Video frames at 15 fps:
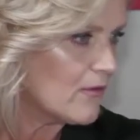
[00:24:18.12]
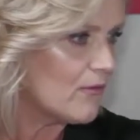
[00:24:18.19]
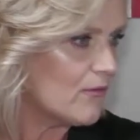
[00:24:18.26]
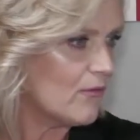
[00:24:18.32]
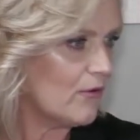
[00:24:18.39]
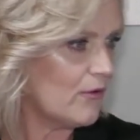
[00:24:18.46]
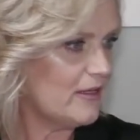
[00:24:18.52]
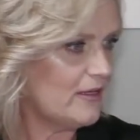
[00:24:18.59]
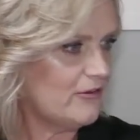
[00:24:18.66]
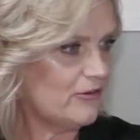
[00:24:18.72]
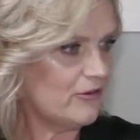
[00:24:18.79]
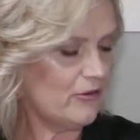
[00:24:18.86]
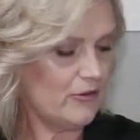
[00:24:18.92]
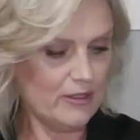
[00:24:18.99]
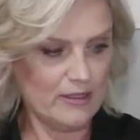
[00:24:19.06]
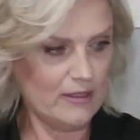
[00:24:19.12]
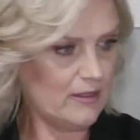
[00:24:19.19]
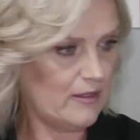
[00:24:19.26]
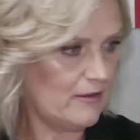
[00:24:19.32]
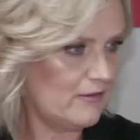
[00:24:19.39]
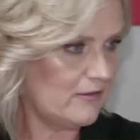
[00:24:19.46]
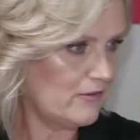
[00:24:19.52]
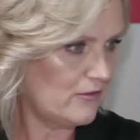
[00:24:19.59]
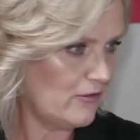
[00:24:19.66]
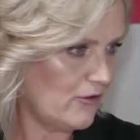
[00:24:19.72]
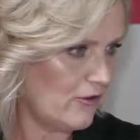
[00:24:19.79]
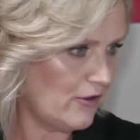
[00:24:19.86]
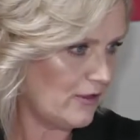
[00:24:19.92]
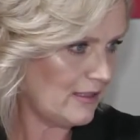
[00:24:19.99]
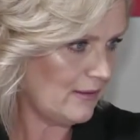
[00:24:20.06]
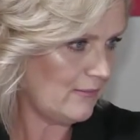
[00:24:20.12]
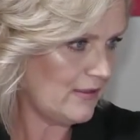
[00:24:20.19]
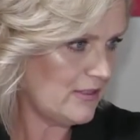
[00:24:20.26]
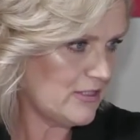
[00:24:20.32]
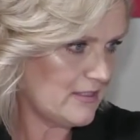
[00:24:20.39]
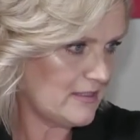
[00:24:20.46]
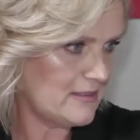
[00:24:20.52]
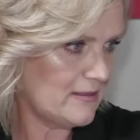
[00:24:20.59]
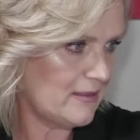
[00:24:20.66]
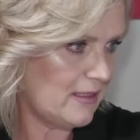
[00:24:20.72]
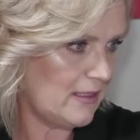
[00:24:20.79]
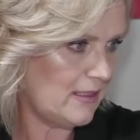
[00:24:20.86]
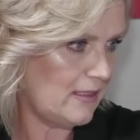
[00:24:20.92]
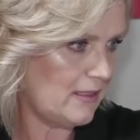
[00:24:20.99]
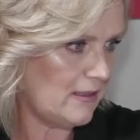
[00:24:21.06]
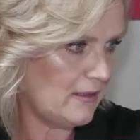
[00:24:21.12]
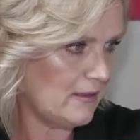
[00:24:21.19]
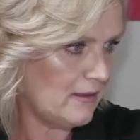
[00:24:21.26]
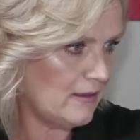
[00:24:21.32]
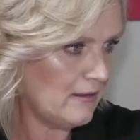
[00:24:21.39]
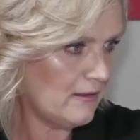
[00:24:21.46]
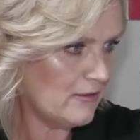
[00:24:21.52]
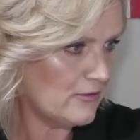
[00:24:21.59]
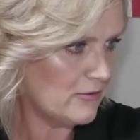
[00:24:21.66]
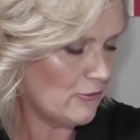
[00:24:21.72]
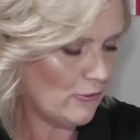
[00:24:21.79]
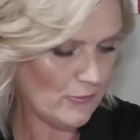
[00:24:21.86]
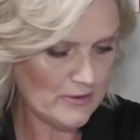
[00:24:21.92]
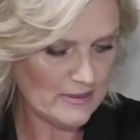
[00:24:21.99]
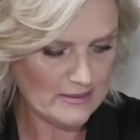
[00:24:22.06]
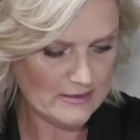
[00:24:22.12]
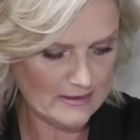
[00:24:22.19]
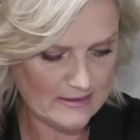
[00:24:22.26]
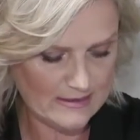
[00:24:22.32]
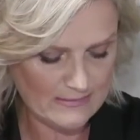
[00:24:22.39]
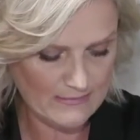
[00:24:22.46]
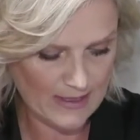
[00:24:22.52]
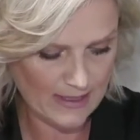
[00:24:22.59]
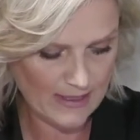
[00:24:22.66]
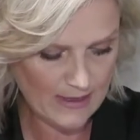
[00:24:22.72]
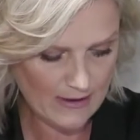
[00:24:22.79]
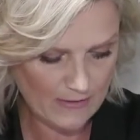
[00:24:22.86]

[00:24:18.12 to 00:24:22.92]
Okie dokie, so let me just see here, Taubmans Systematic.